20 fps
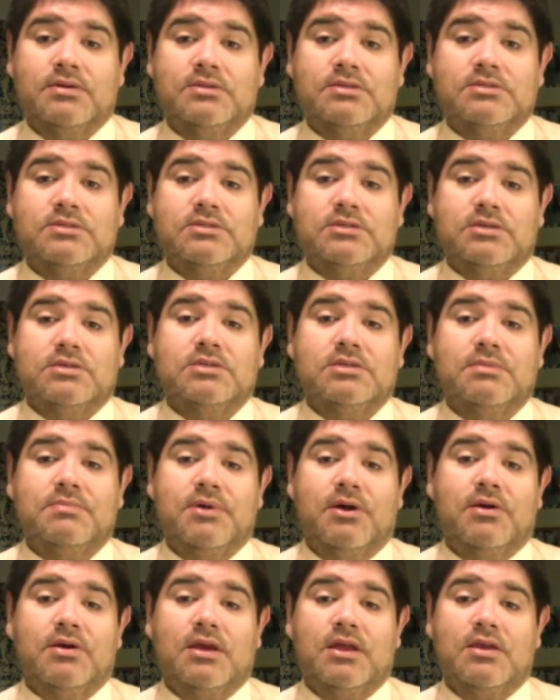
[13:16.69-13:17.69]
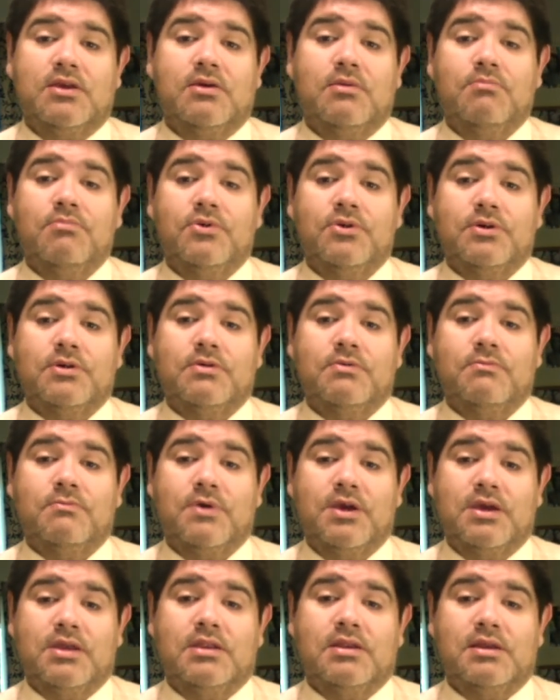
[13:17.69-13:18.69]
It's just about getting your book
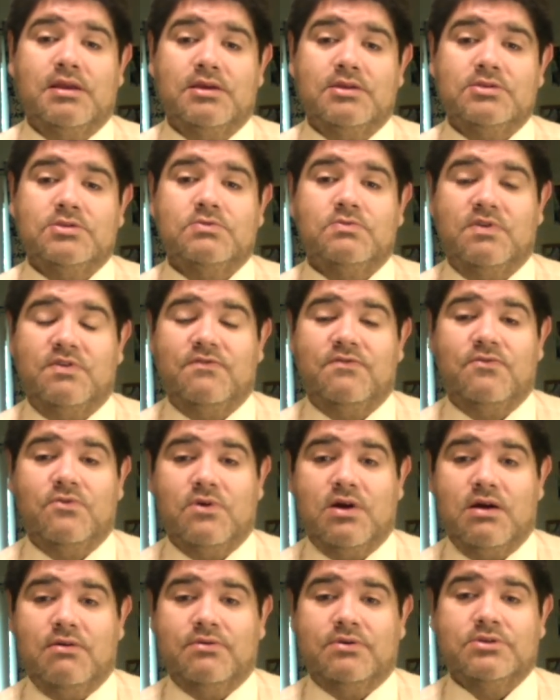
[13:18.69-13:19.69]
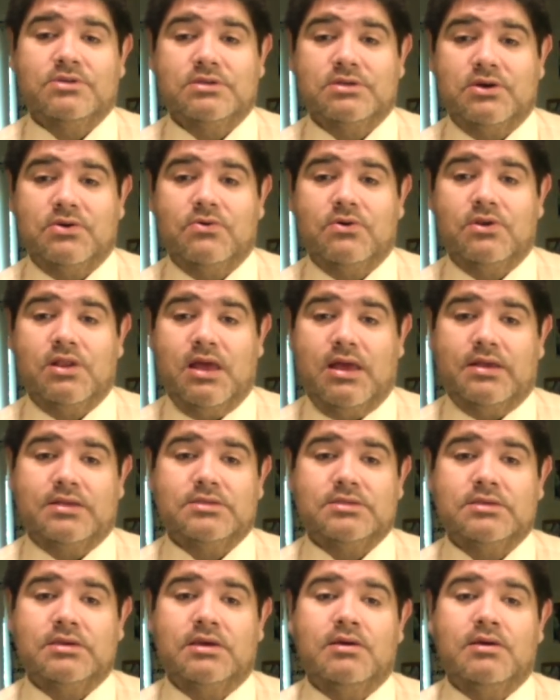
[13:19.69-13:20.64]
written in 24 hours or less.